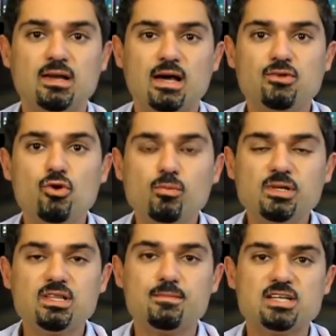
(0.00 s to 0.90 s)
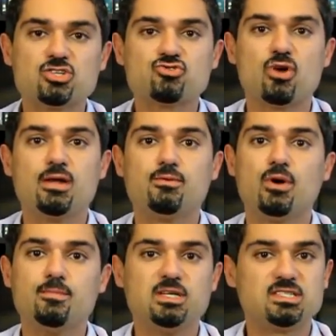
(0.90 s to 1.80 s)
Now, normally the magistrate
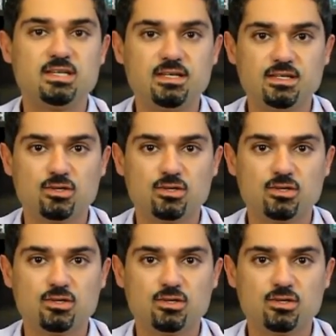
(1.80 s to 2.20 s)
won't be sitting in